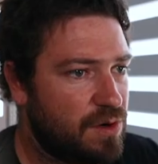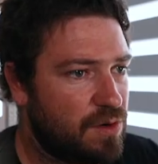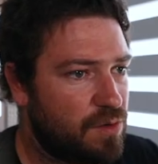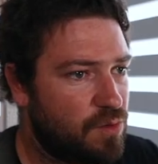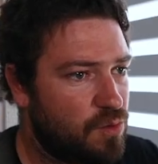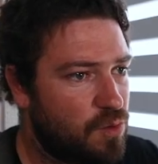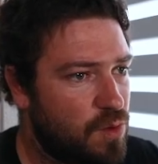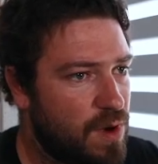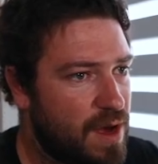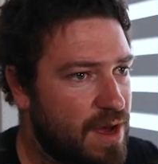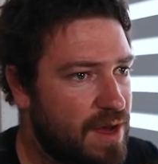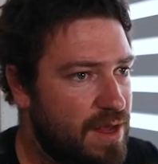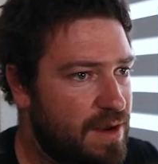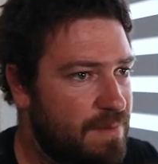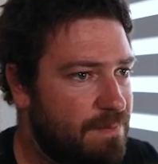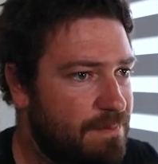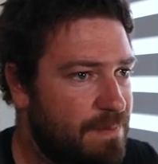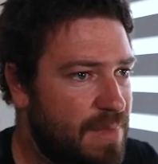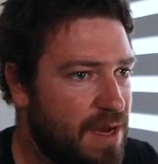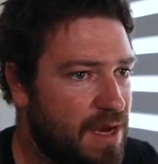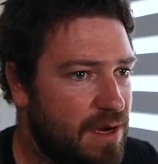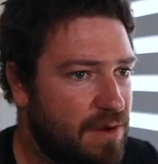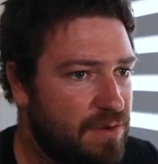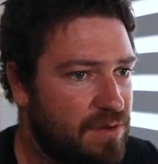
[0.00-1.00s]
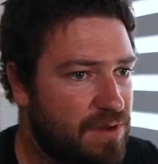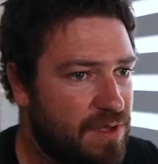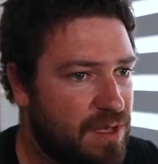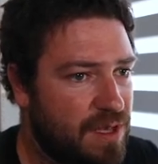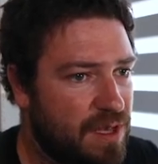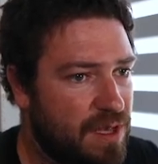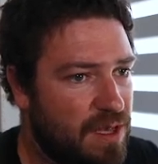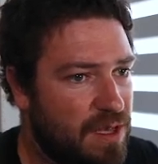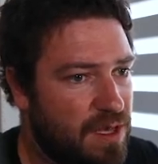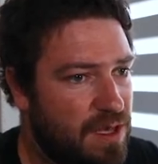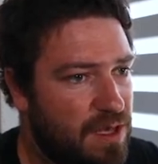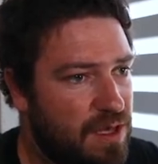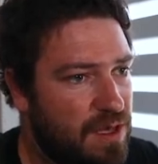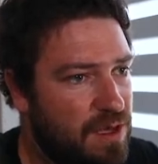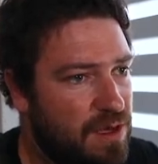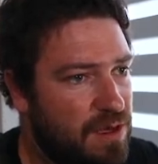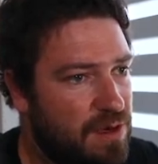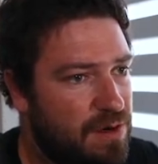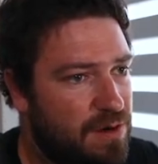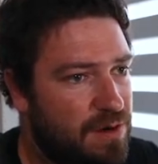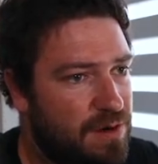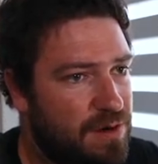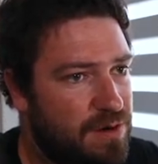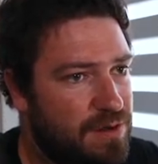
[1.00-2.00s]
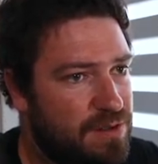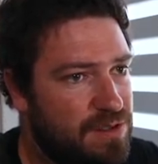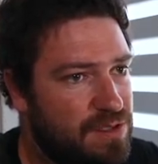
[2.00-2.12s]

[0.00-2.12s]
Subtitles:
right about here.